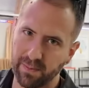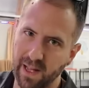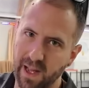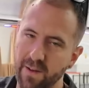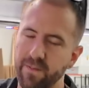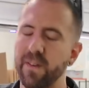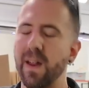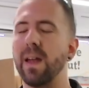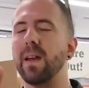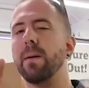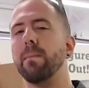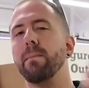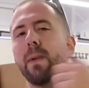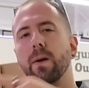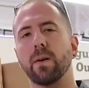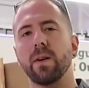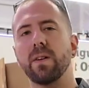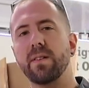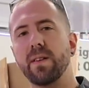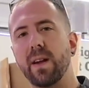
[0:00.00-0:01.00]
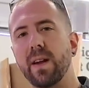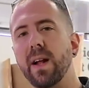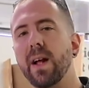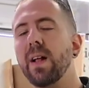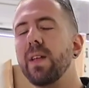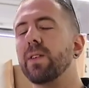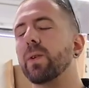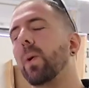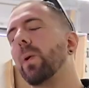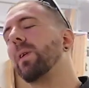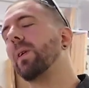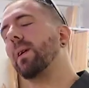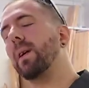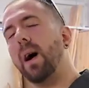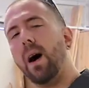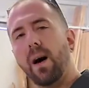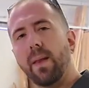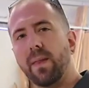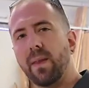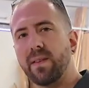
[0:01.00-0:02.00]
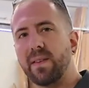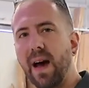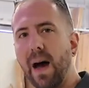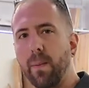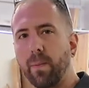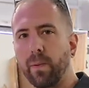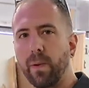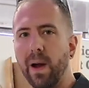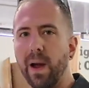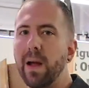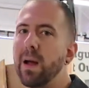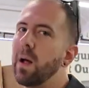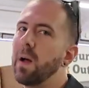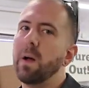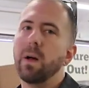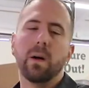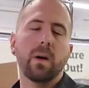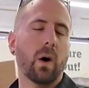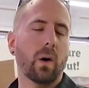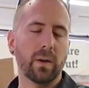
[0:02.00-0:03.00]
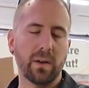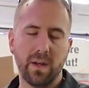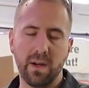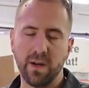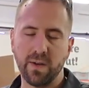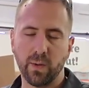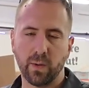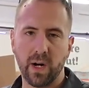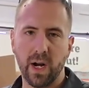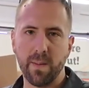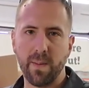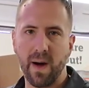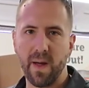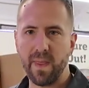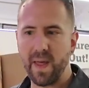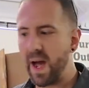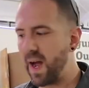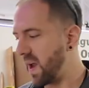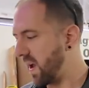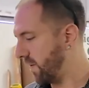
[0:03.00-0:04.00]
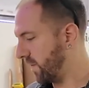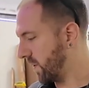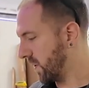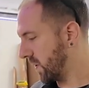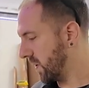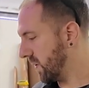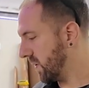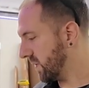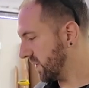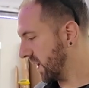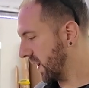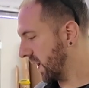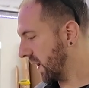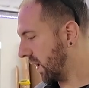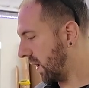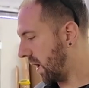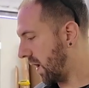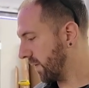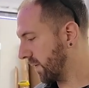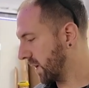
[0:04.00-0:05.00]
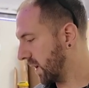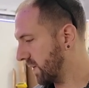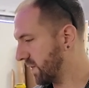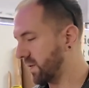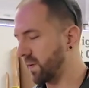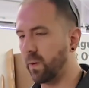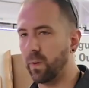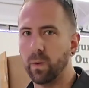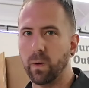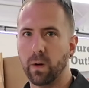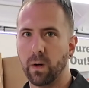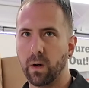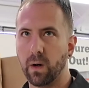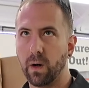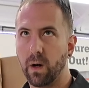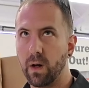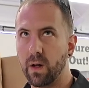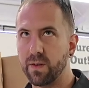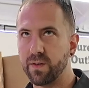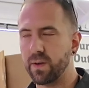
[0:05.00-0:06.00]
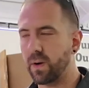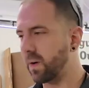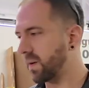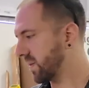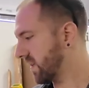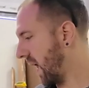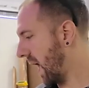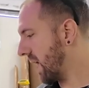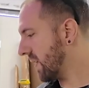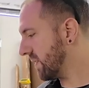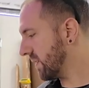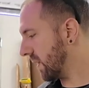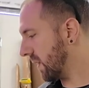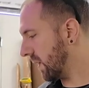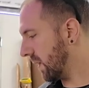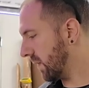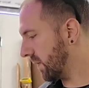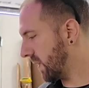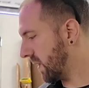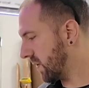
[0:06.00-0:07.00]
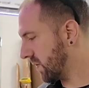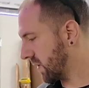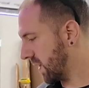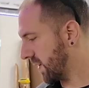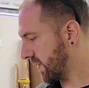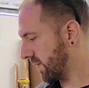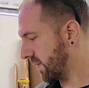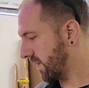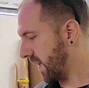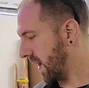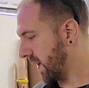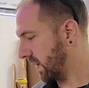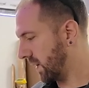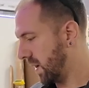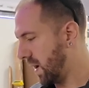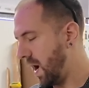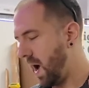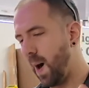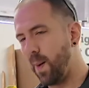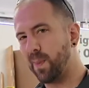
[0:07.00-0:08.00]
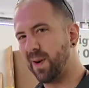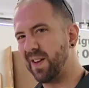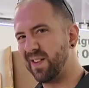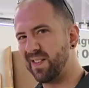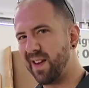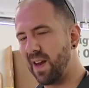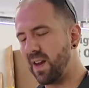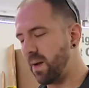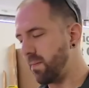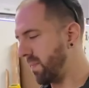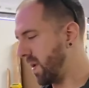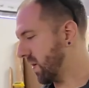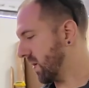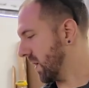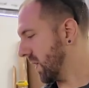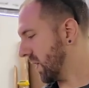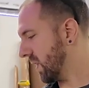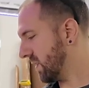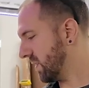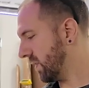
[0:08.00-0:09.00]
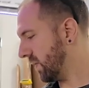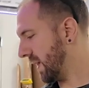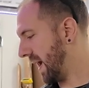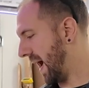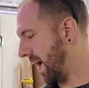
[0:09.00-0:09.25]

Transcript: left and it mirrors it, it's going to cut in the top right. Only need to worry about that if you're using offcuts or a certain size of heat transfer vinyl. I'm gonna send it mirrored, see what